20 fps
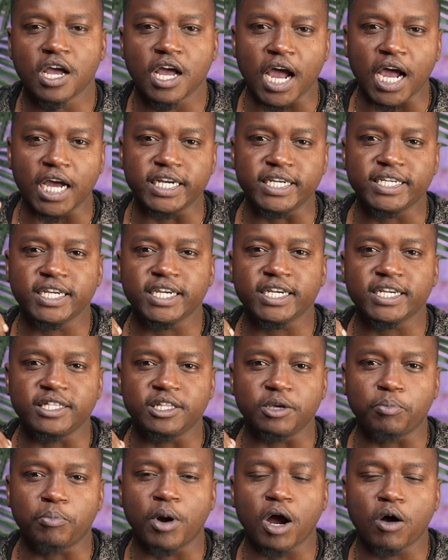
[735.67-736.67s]
and take the
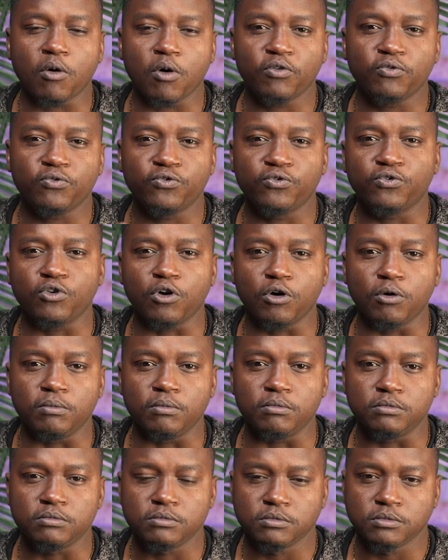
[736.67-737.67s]
power
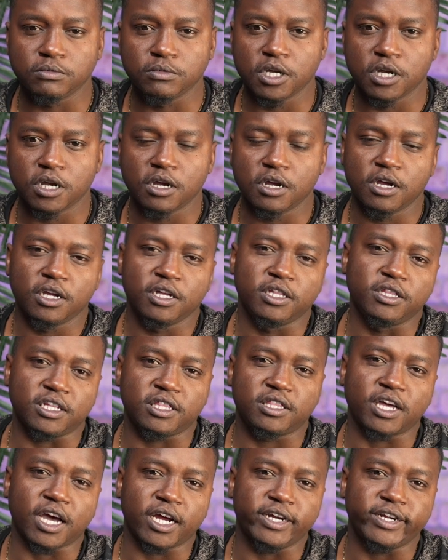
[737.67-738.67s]
from the
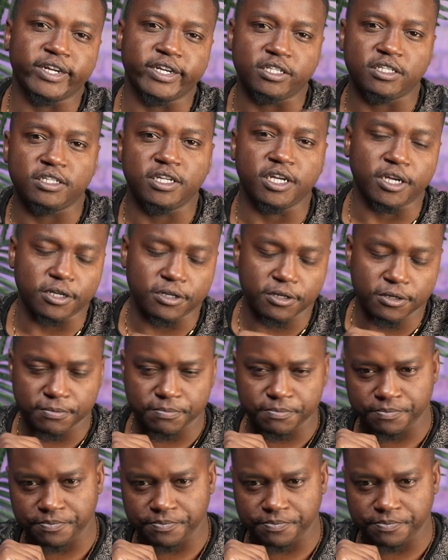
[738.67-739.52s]
Third Estate.